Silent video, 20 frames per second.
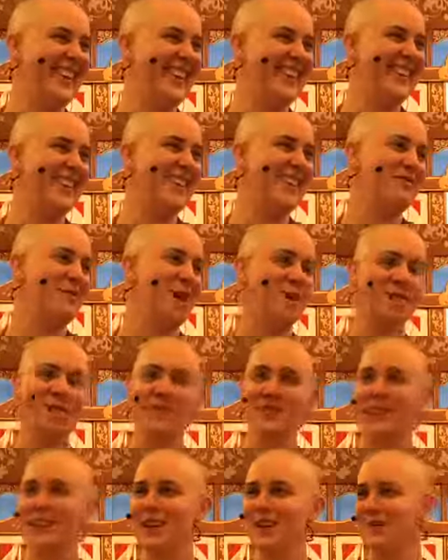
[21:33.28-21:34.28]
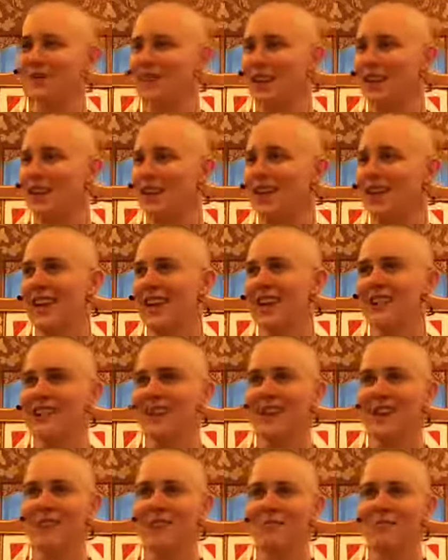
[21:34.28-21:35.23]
then probably an affliction has